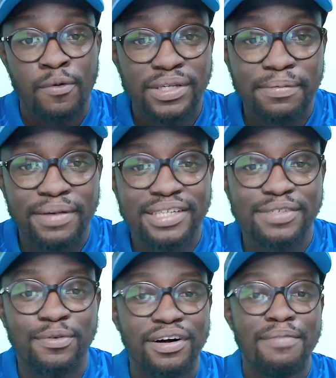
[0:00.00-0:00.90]
up, guys,
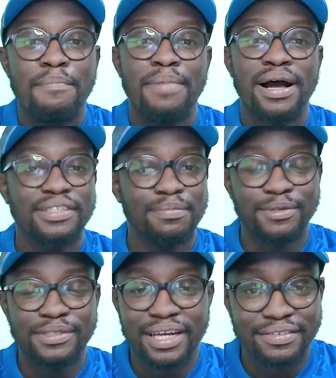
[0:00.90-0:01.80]
and welcome back to Blue
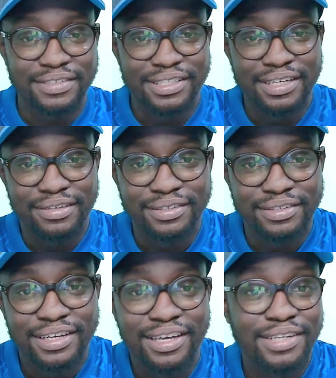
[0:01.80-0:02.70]
Side FC channel.
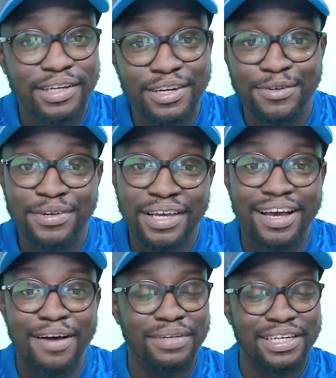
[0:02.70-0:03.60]
In case you are new here,
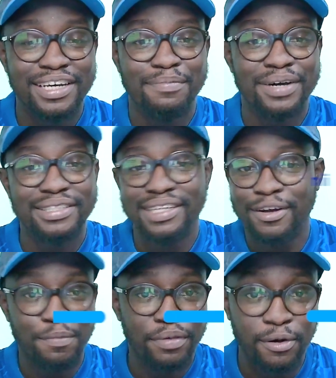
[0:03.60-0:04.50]
I'm Nia Matt, and I
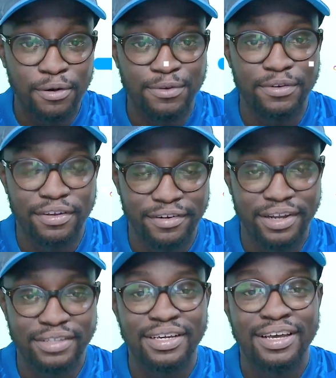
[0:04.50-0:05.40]
hope you're all doing
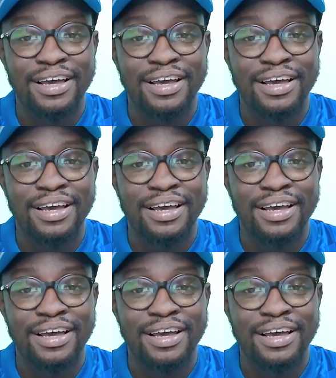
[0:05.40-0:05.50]
great.